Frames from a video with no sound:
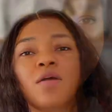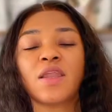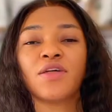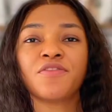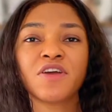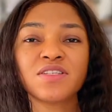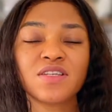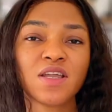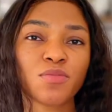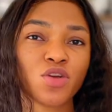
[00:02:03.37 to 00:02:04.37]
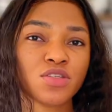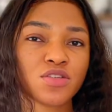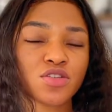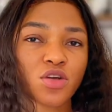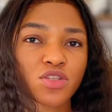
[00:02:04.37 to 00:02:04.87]
Now, the first thing I'm going
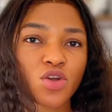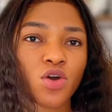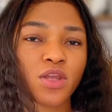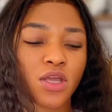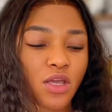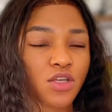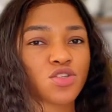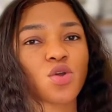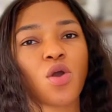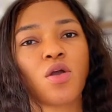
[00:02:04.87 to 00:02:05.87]
to touch on is